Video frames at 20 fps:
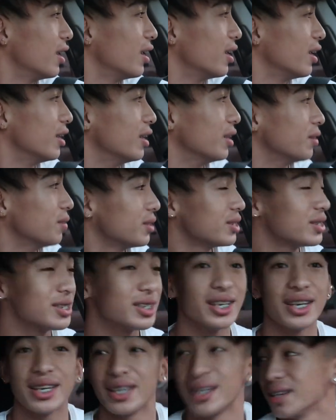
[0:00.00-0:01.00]
And it was
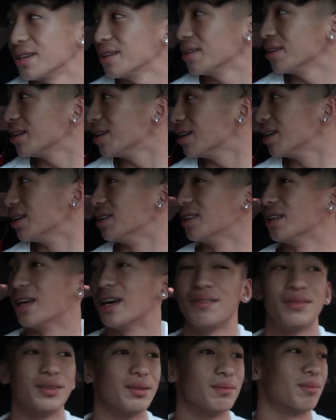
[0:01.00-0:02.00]
like
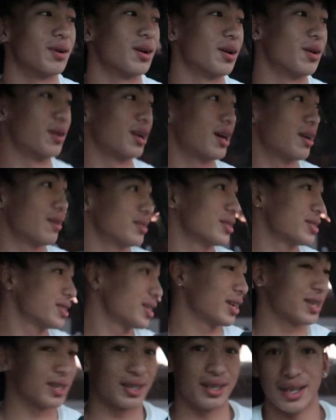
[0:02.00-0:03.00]
11, bro. And I was
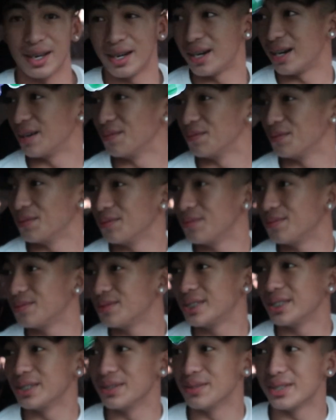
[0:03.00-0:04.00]
like, nah, I'm
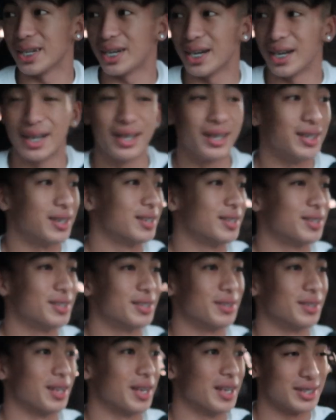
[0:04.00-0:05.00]
too tired,
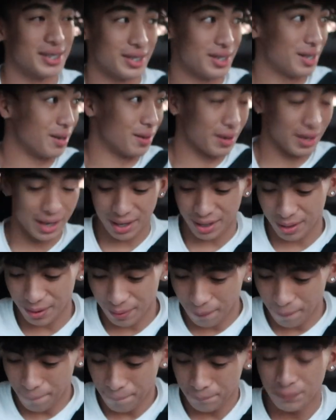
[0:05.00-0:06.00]
too lazy to go get
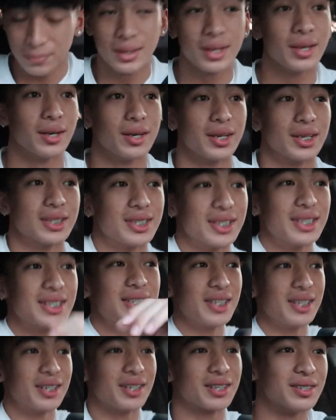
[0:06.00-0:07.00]
it. So
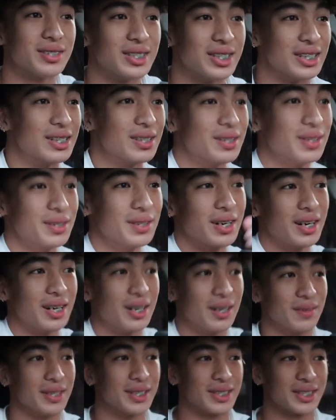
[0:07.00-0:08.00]
this is Little Continue. Um,
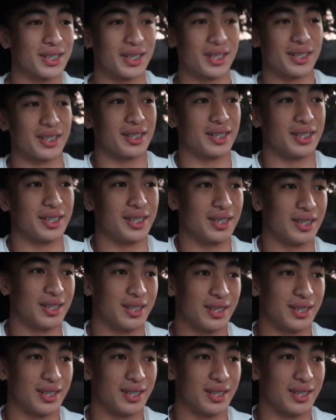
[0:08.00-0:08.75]
uh, it's currently